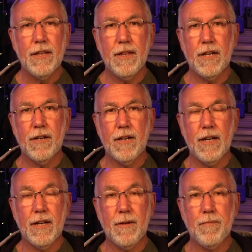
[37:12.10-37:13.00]

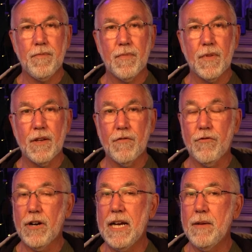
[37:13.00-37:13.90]
their
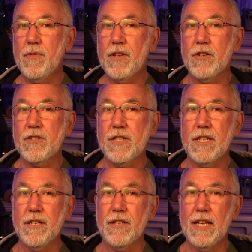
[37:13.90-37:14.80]
frames that are
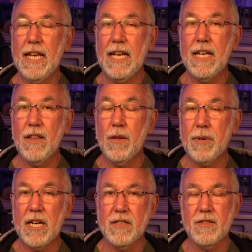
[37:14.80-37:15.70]
still in the
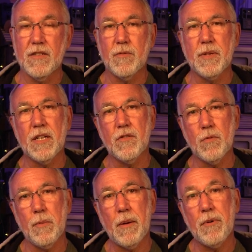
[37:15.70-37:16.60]
boxes? Because
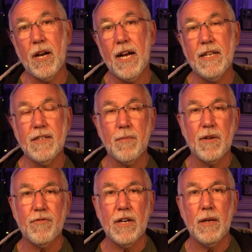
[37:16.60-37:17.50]
remember, I take
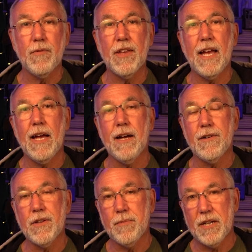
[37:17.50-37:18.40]
my frames
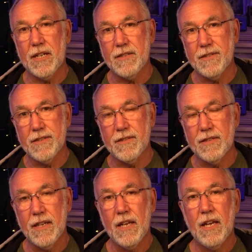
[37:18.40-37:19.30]
out of the
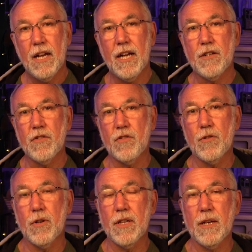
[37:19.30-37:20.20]
boxes. I don't
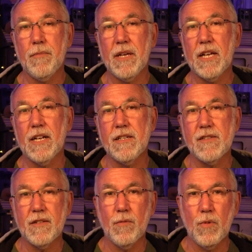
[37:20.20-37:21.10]
store them
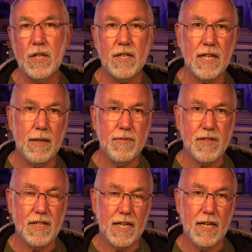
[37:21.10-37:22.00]
because wintertime is
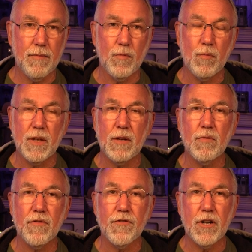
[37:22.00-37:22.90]
a time when we can
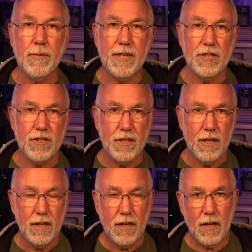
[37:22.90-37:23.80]
refurbish
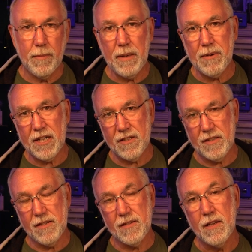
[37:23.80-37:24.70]
our bee
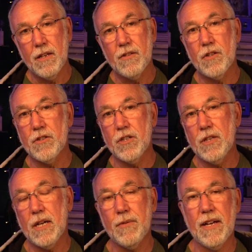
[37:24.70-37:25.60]
boxes. So to
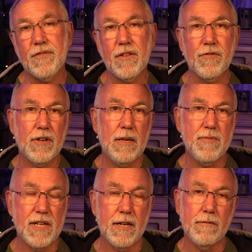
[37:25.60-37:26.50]
do that, we have to have the
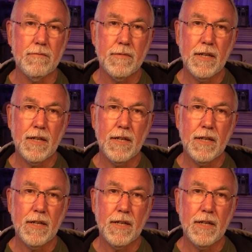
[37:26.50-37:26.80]
frames out.